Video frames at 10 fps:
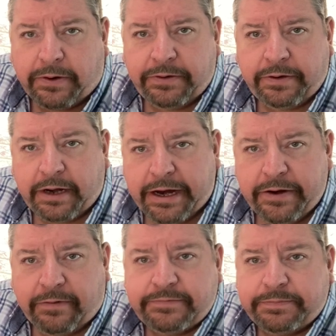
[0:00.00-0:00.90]
on and
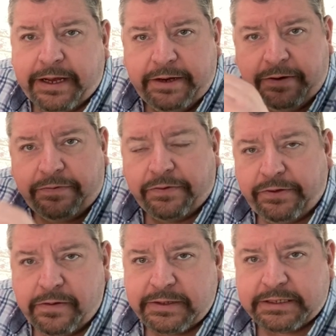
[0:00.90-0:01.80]
off depending on the
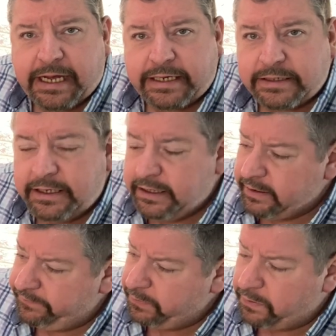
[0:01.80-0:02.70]
thermostat.
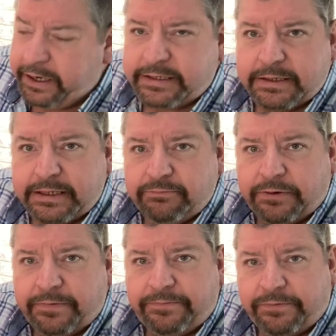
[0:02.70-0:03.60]
If you want it to
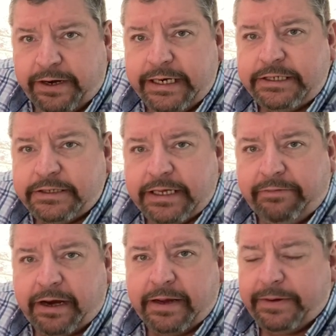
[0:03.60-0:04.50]
run a fridge, they
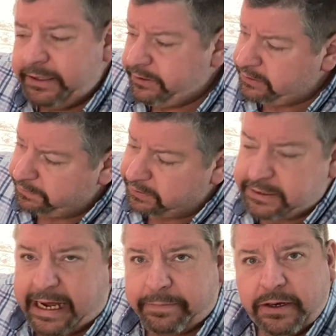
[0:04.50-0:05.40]
recommend you double
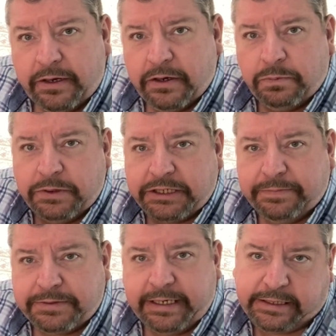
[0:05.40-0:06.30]
tap, which
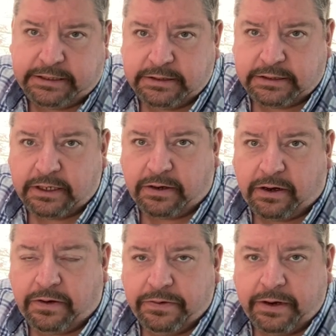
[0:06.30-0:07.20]
keeps the Enginstar
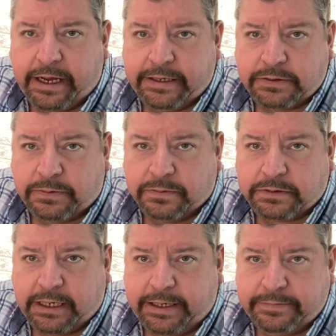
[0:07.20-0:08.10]
on at all
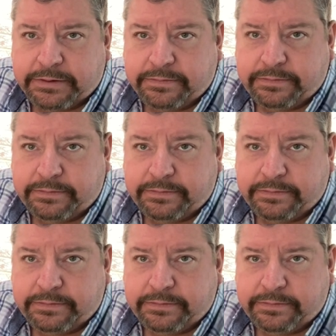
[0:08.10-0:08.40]
times.